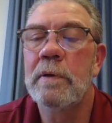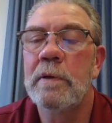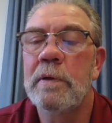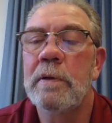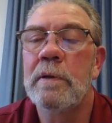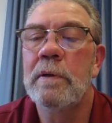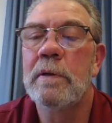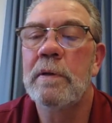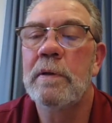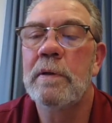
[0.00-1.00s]

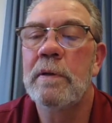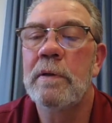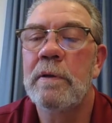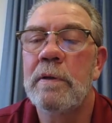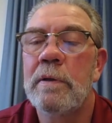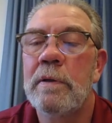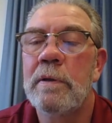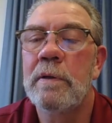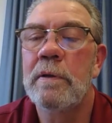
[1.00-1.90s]
(silence)